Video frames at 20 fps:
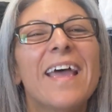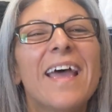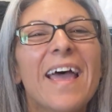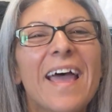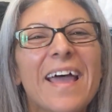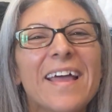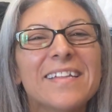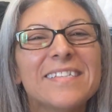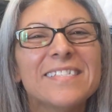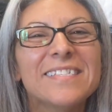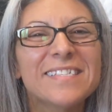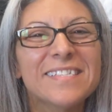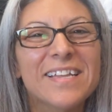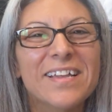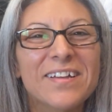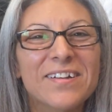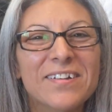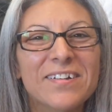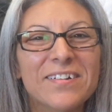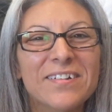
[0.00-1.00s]
And
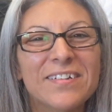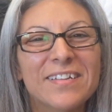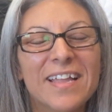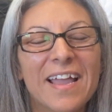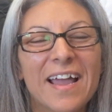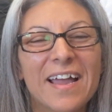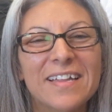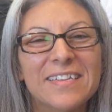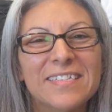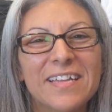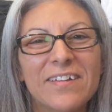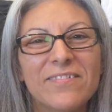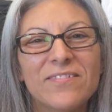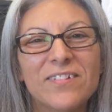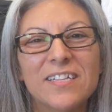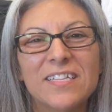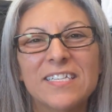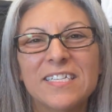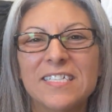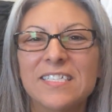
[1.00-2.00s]
so, yeah,
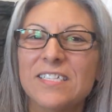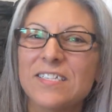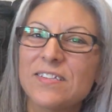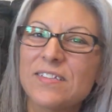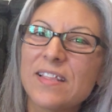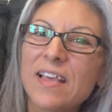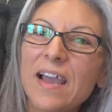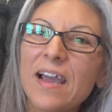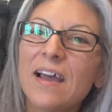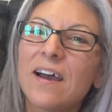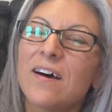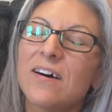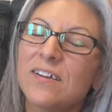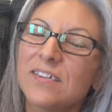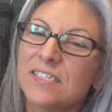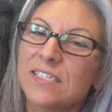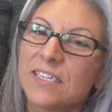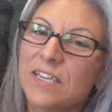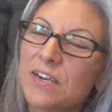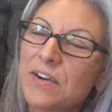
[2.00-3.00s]
definitely do that
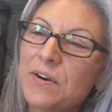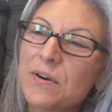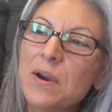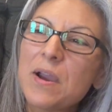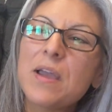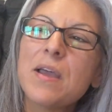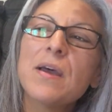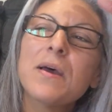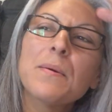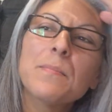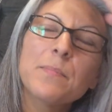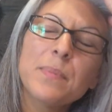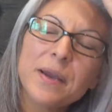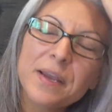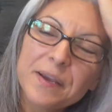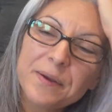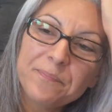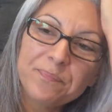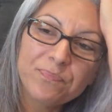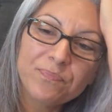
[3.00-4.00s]
also.
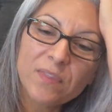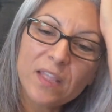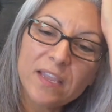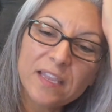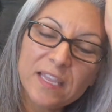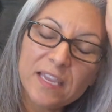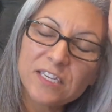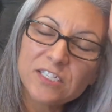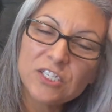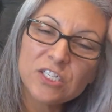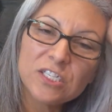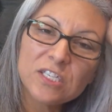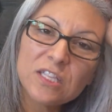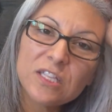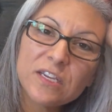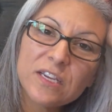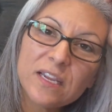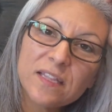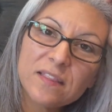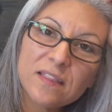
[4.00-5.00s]
But again, just
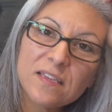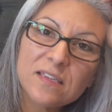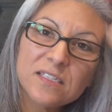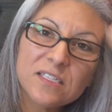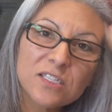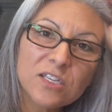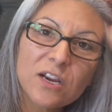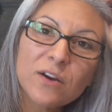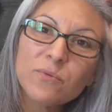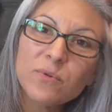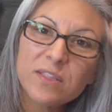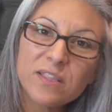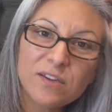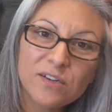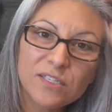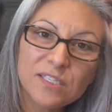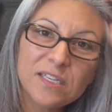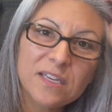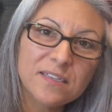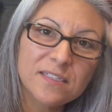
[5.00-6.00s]
start with your
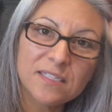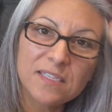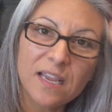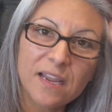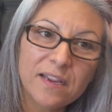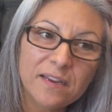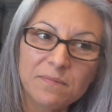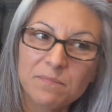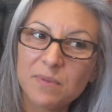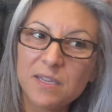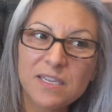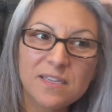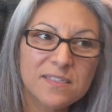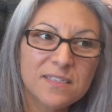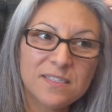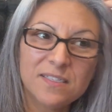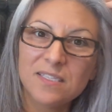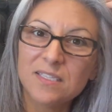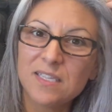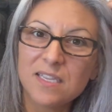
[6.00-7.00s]
sun sign, because
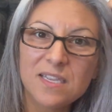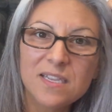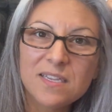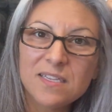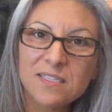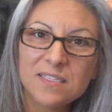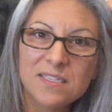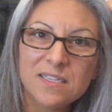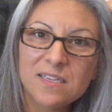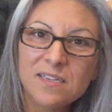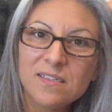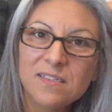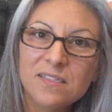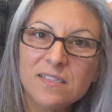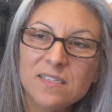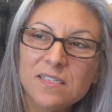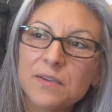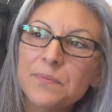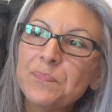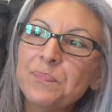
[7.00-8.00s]
it's the easiest.